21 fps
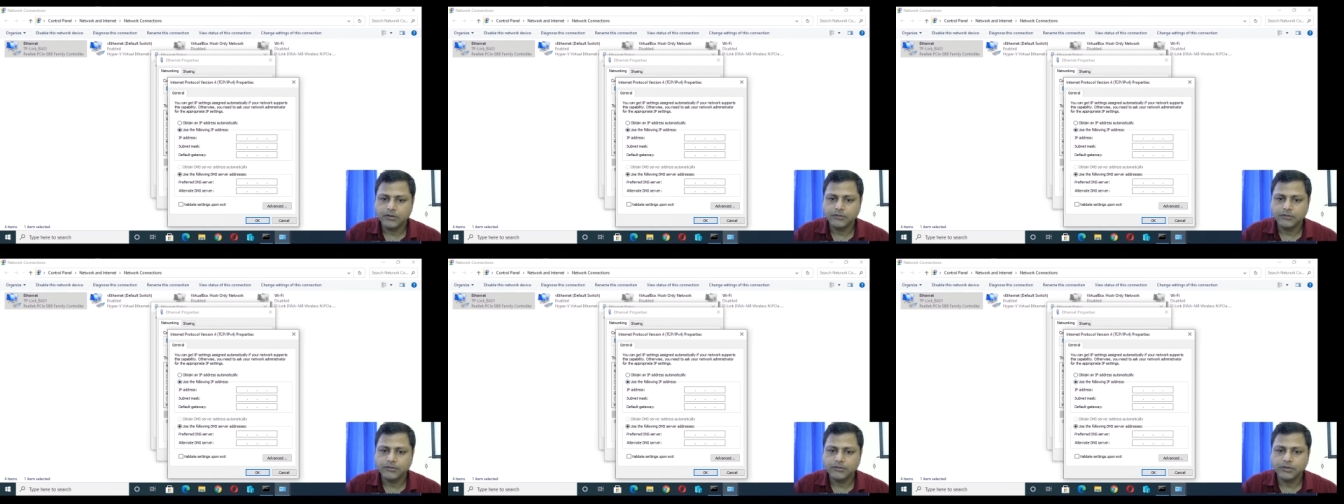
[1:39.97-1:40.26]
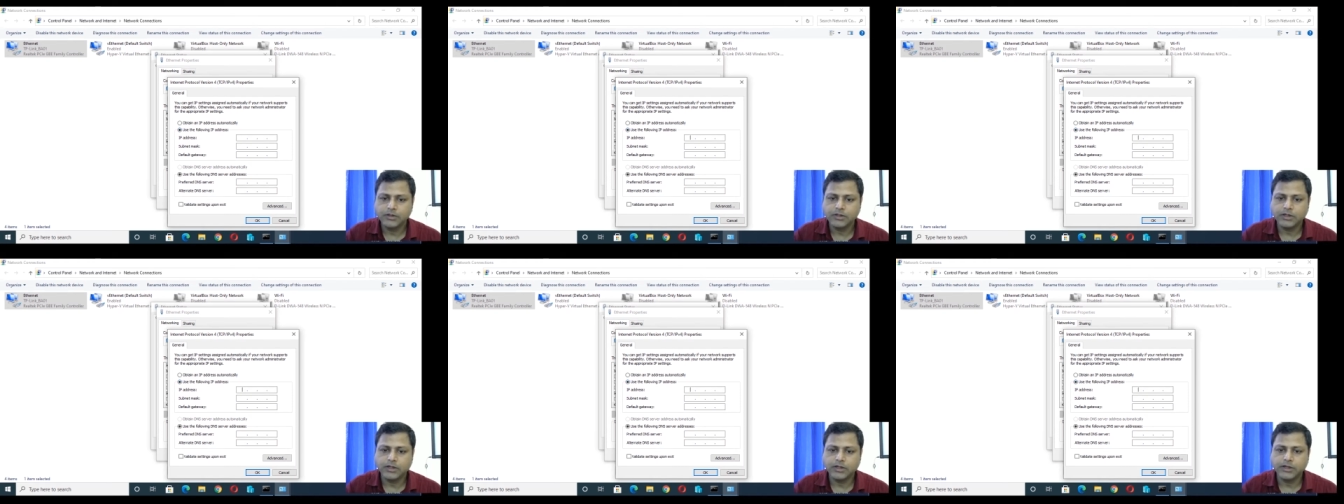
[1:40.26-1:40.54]

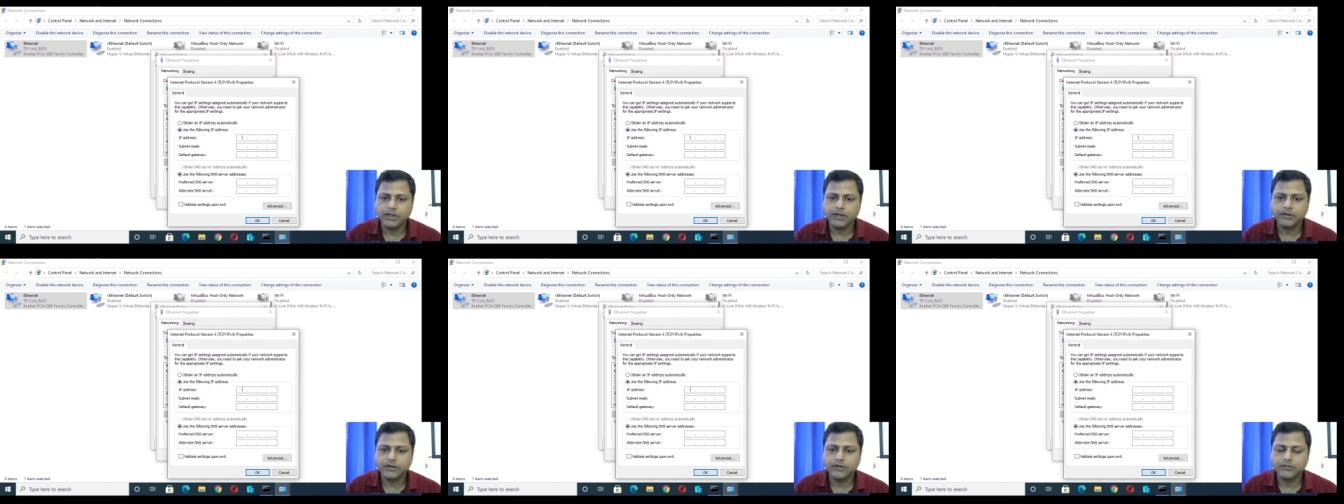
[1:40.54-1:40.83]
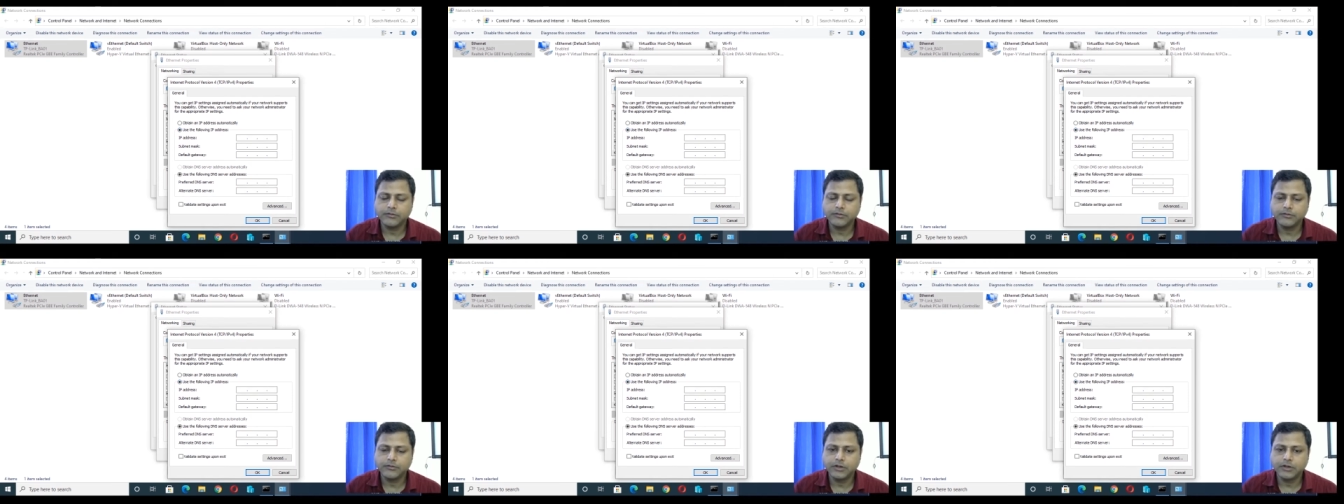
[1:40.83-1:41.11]
We'll
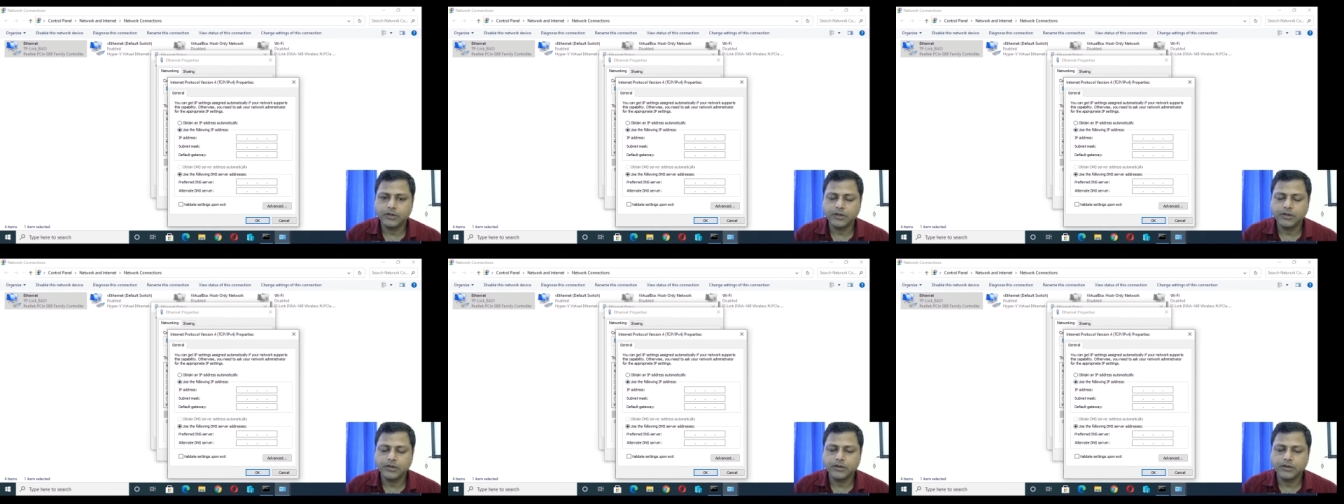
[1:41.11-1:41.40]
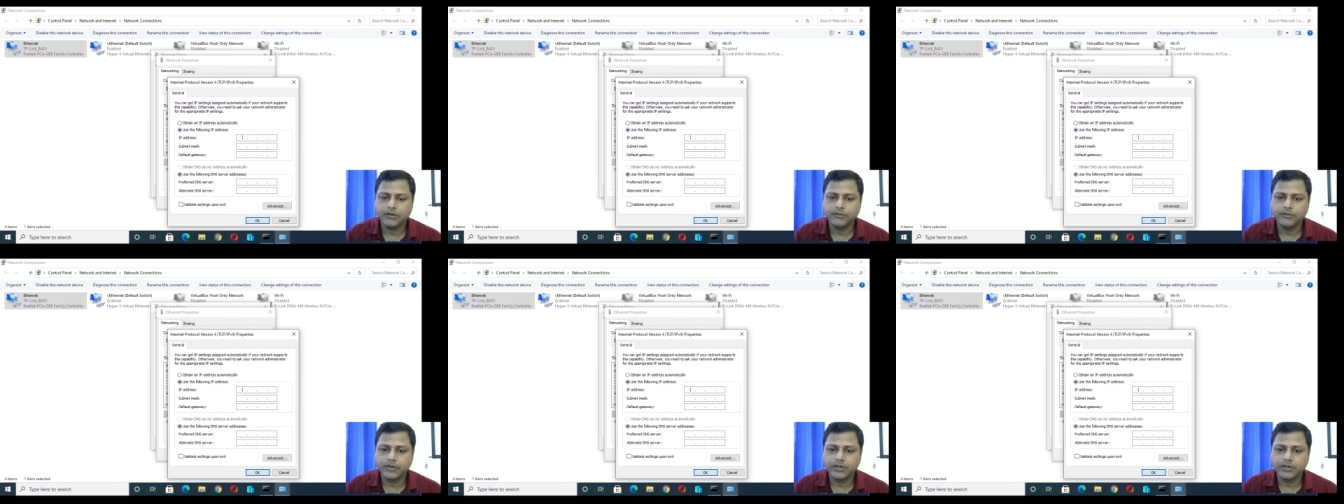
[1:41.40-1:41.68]

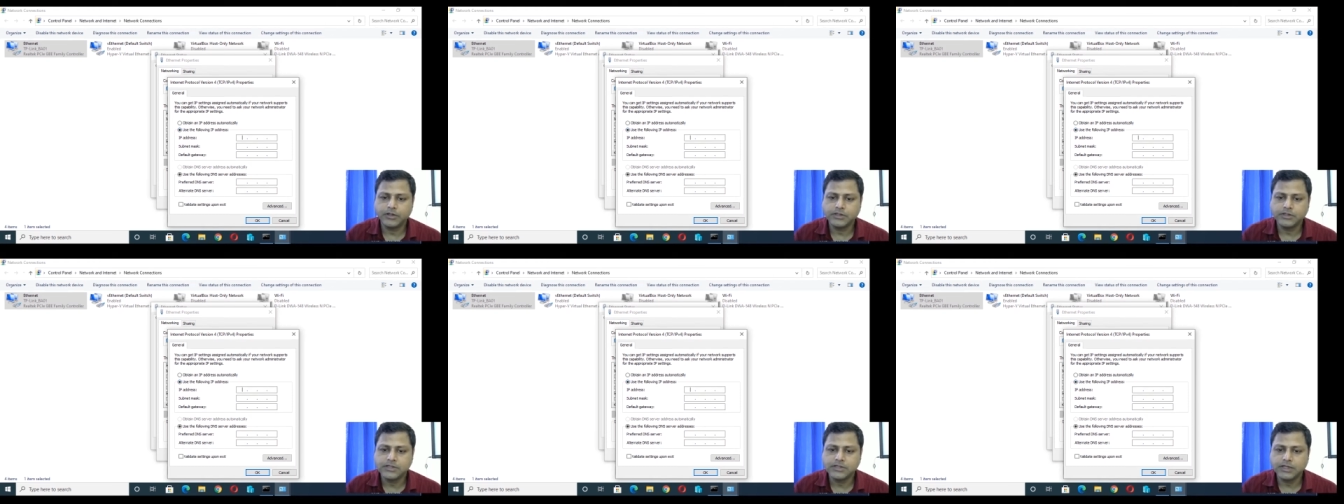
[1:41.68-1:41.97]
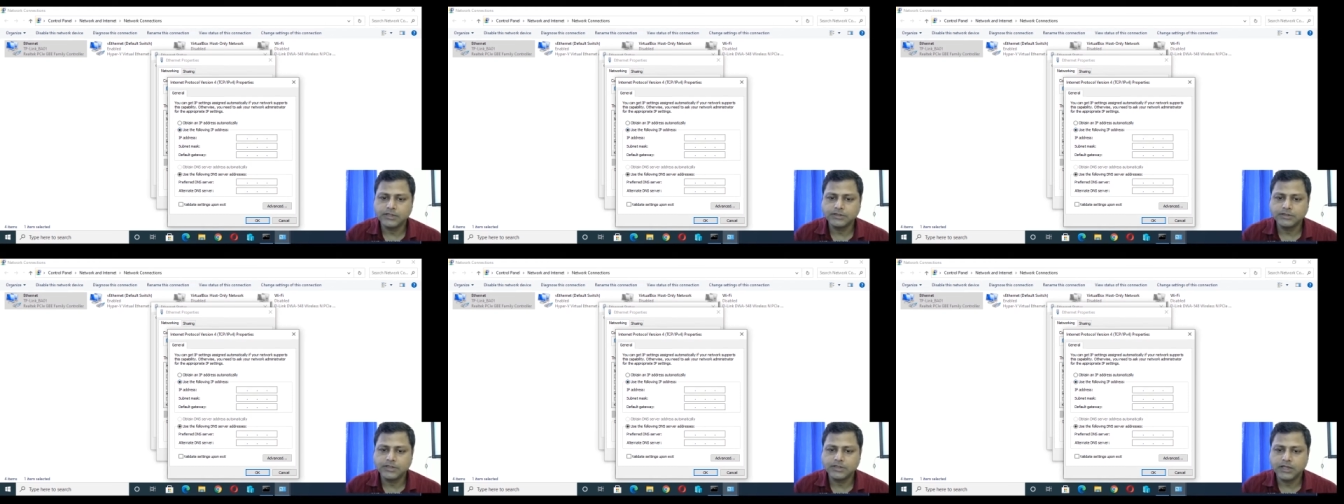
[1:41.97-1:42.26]

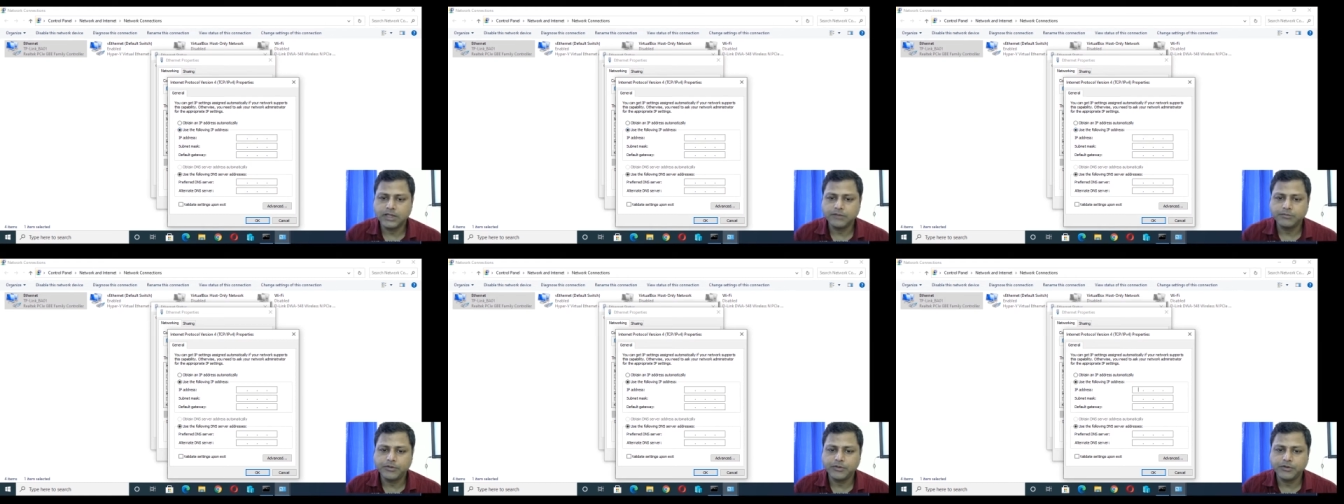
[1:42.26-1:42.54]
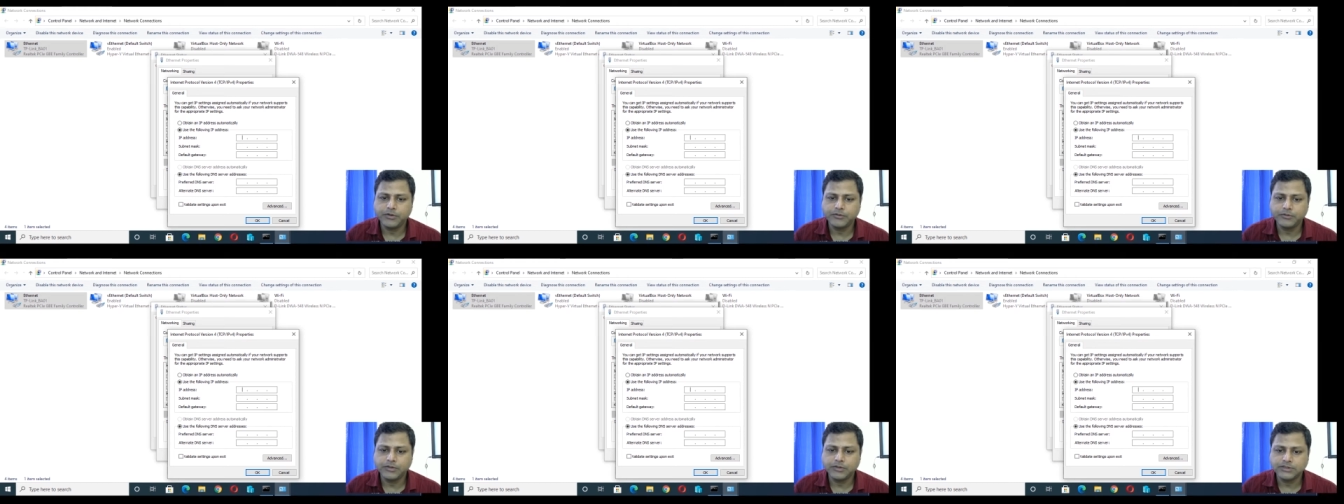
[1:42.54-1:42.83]
change the
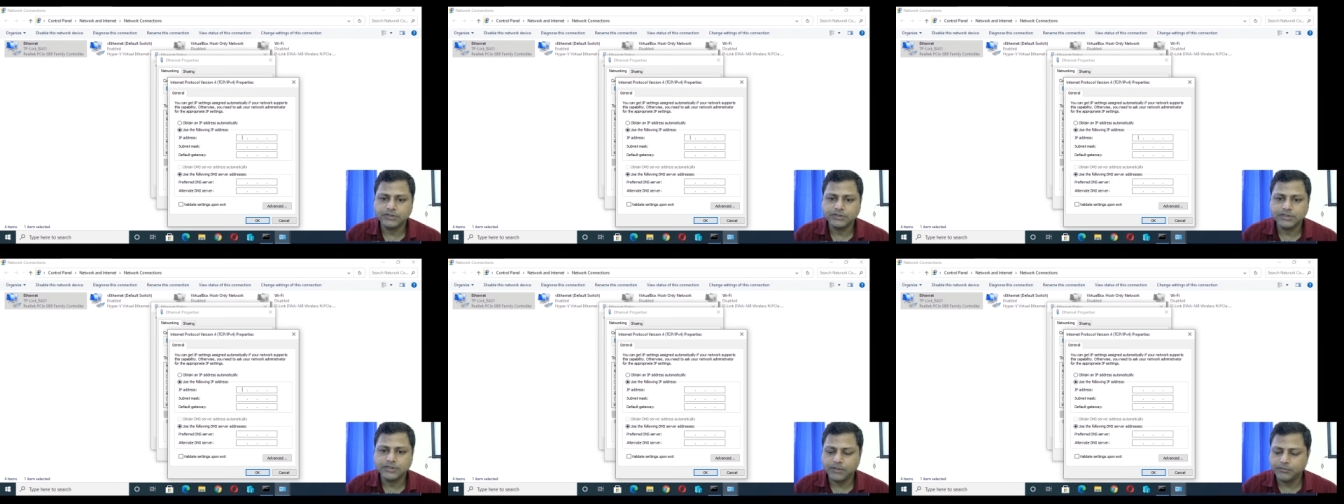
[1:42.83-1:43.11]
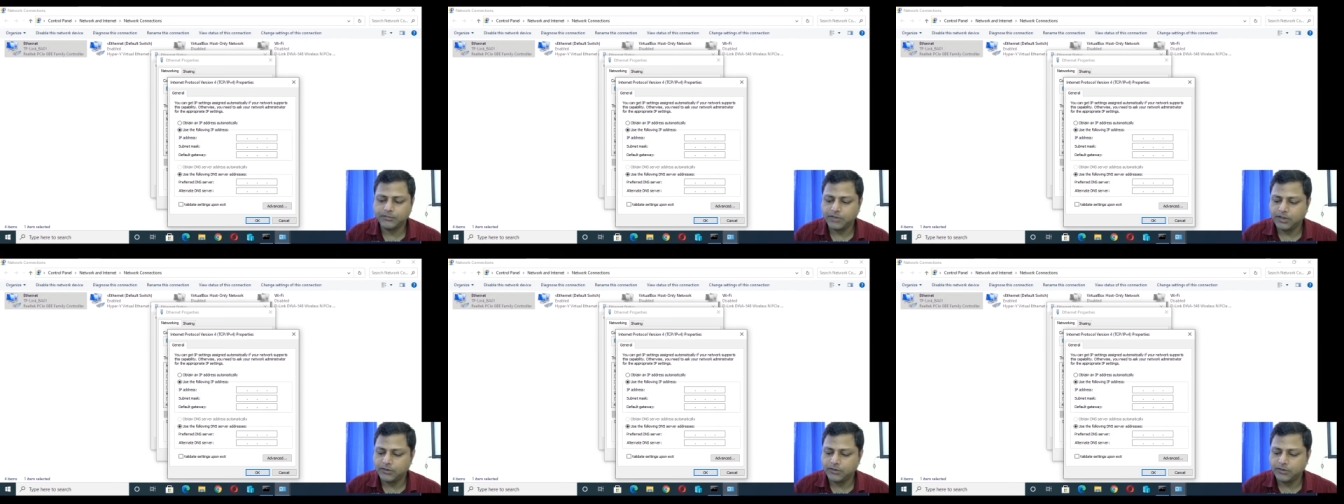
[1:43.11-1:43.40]
IP to the
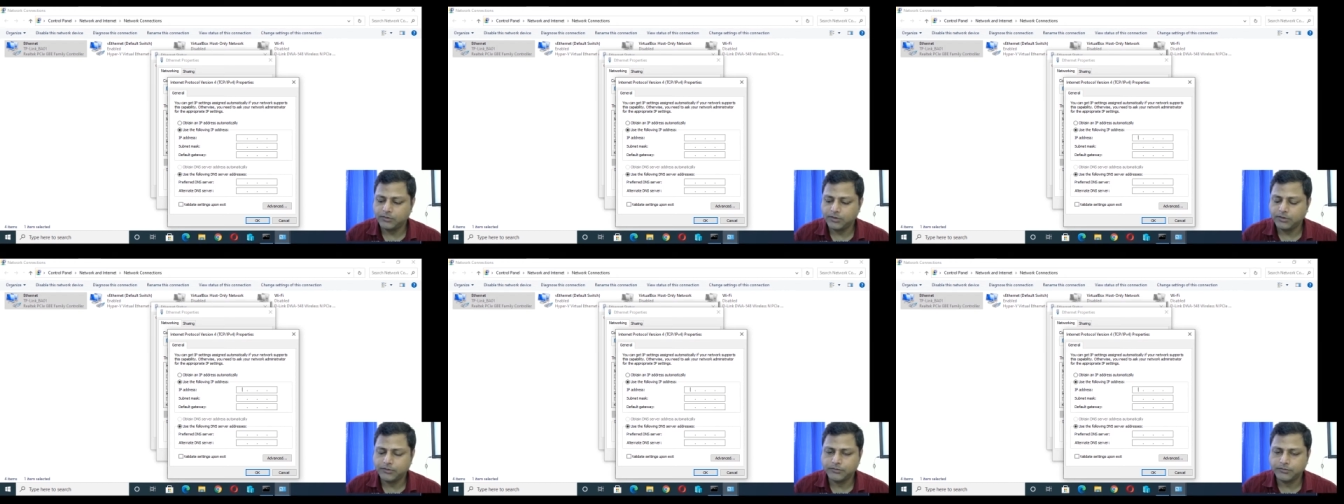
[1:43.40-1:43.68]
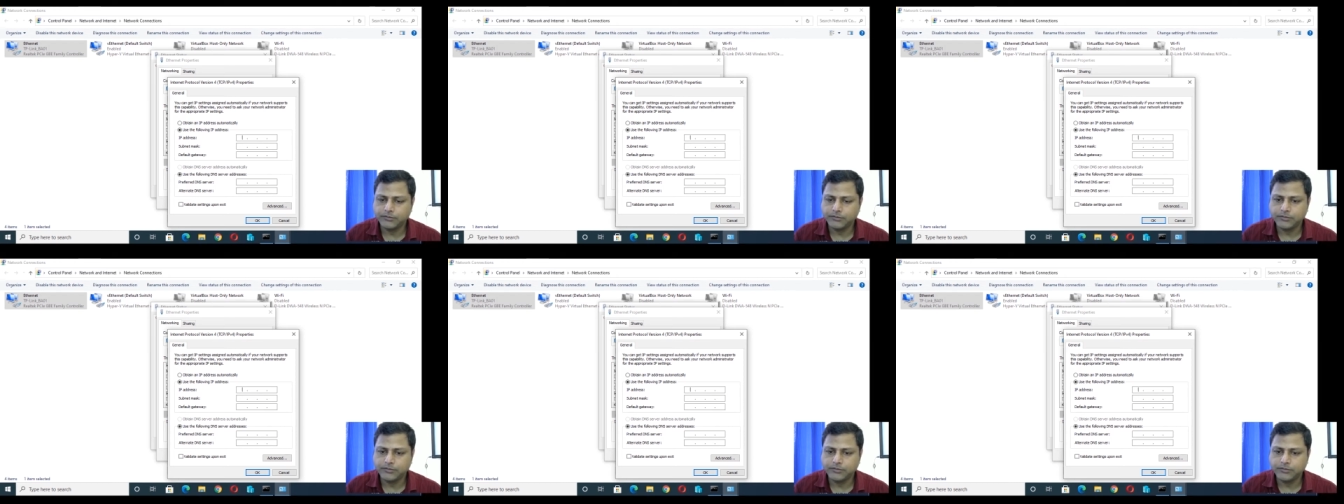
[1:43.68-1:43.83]
same network